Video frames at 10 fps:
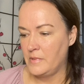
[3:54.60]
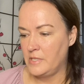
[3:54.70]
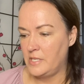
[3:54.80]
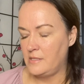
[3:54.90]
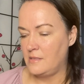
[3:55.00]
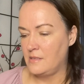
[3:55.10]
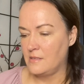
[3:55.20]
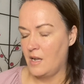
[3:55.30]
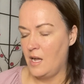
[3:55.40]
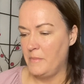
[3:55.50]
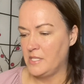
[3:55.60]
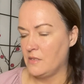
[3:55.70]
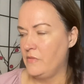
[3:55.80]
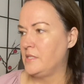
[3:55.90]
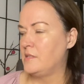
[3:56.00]
Jesus's comments
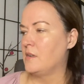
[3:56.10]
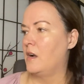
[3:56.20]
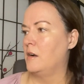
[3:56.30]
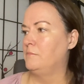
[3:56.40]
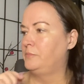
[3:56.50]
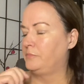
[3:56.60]
on this are,